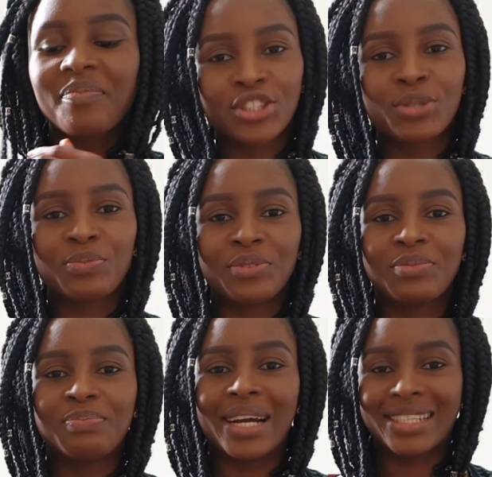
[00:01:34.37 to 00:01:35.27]

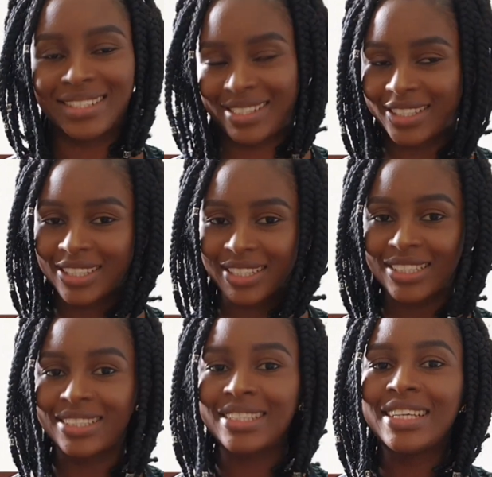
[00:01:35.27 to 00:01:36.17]

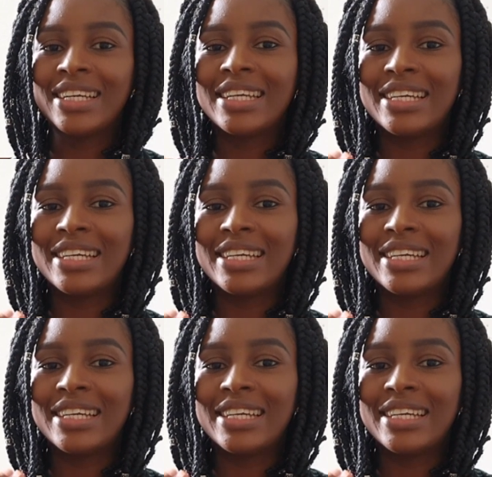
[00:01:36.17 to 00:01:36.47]
Backstitching